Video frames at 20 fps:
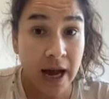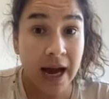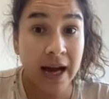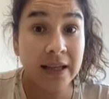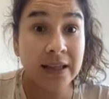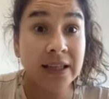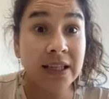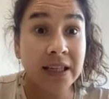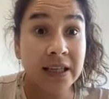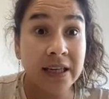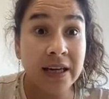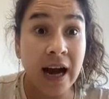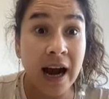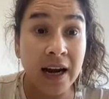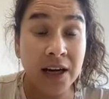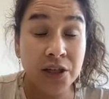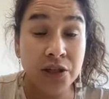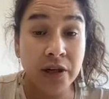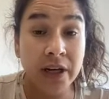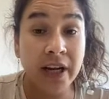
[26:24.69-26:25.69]
and he
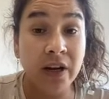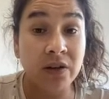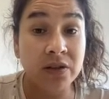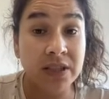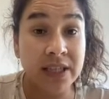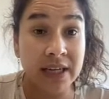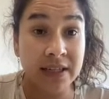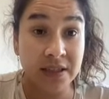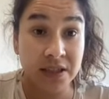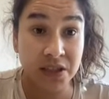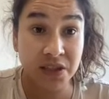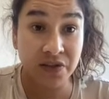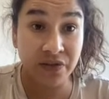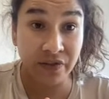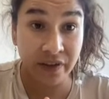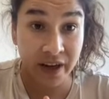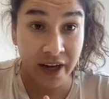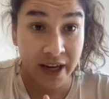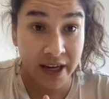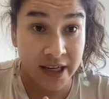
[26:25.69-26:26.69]
actually contacted us
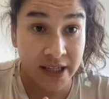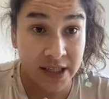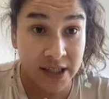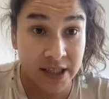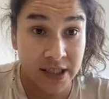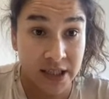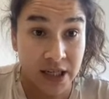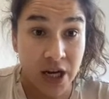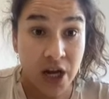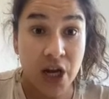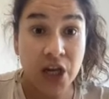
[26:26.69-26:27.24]
first,